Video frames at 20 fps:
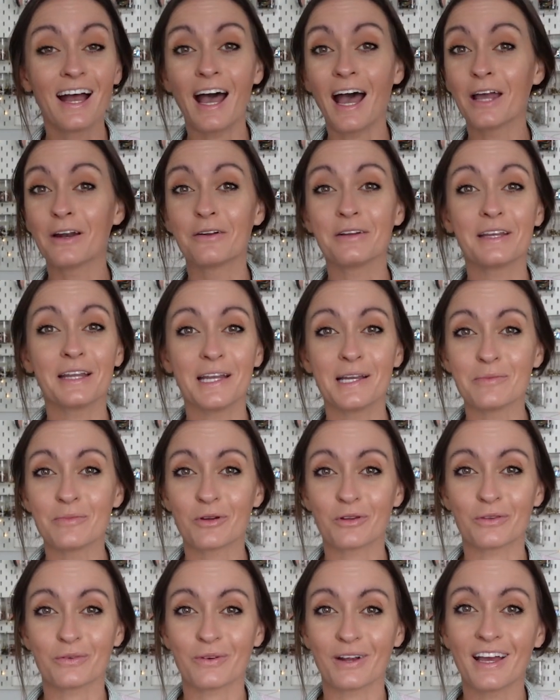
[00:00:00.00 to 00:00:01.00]
I don't need any
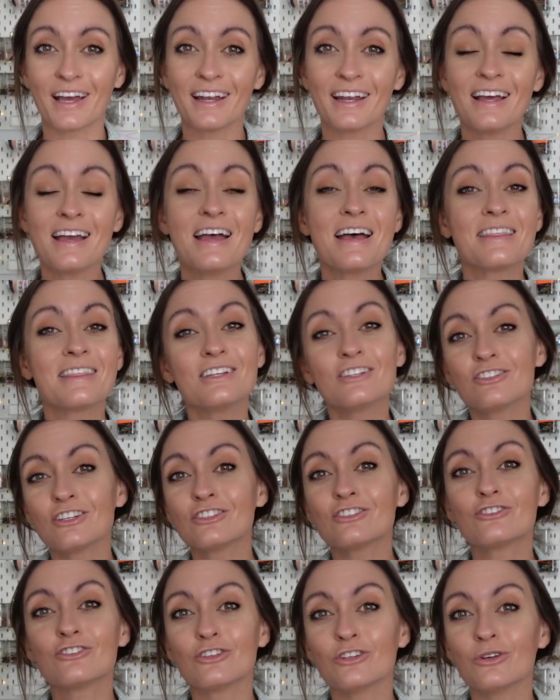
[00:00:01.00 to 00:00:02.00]
more thread, then
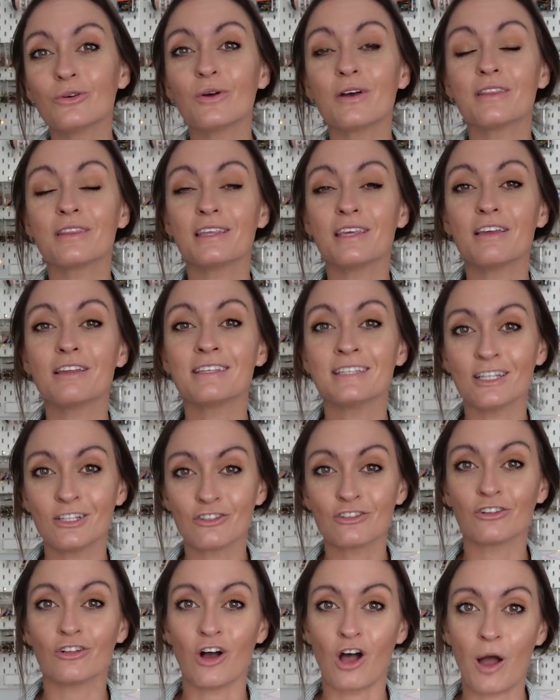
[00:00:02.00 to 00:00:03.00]
just do the
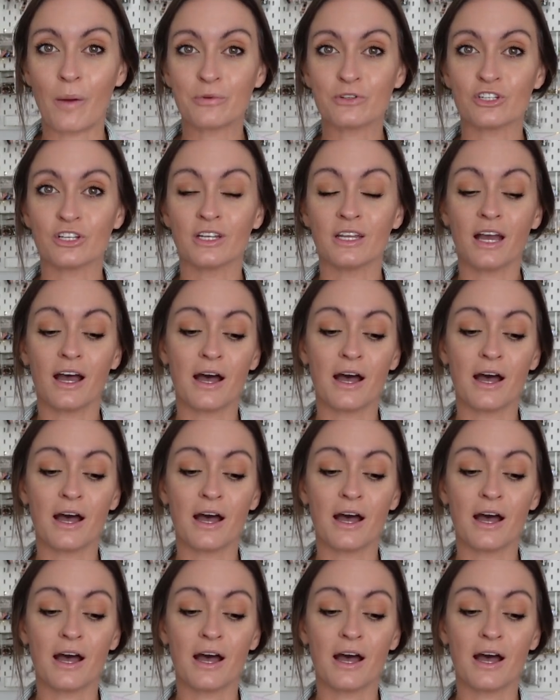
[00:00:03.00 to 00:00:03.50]
digital option.